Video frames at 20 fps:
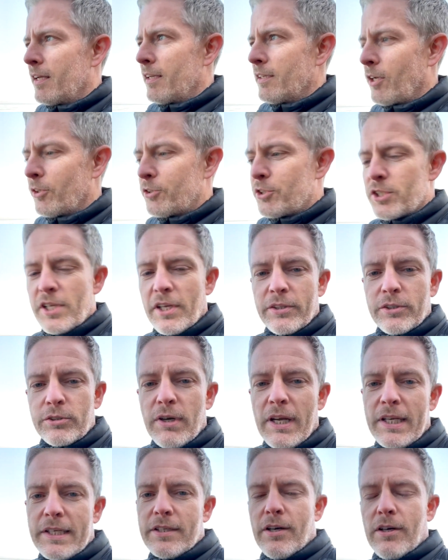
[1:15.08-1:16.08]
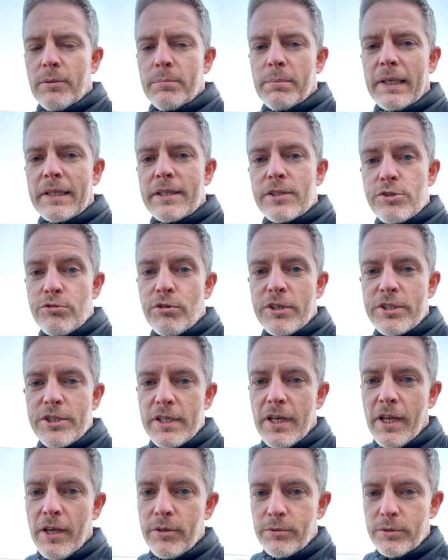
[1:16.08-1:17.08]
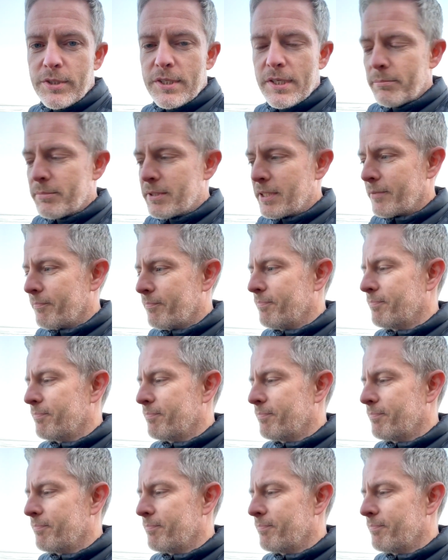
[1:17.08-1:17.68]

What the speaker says: not just on the credit card, but like a structured loan or something,